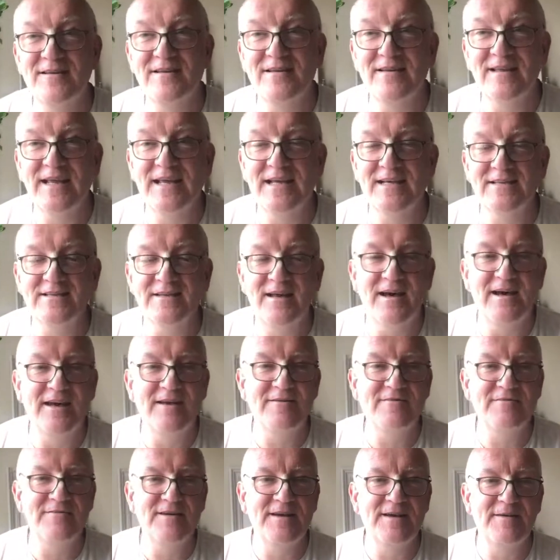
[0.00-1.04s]
they can die
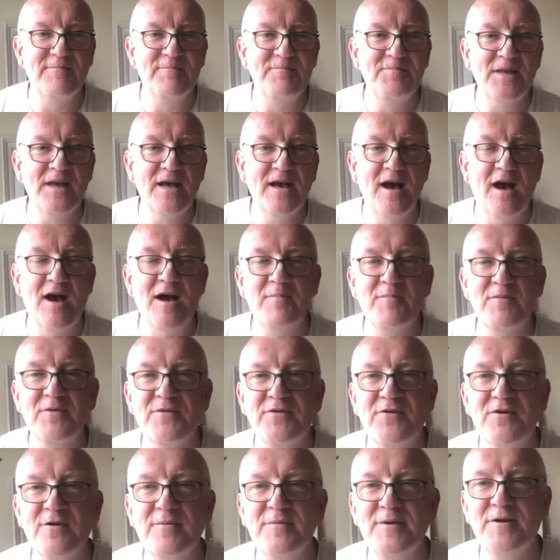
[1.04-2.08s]
of
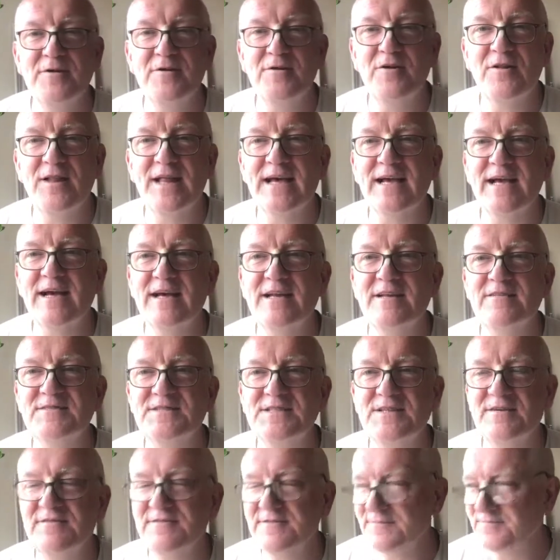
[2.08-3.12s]
hypothermia and all that kind of
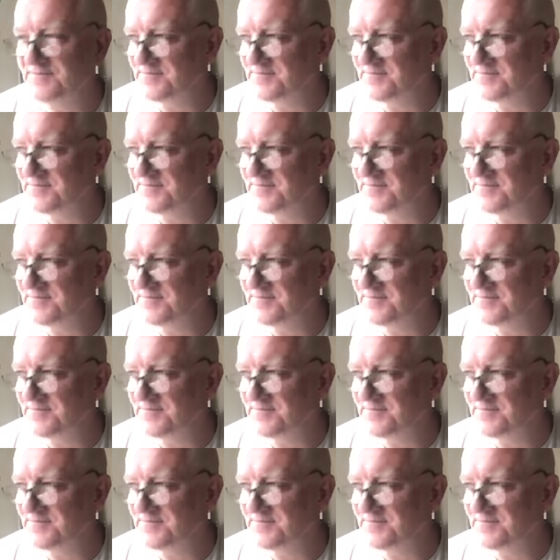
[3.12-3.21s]
stuff.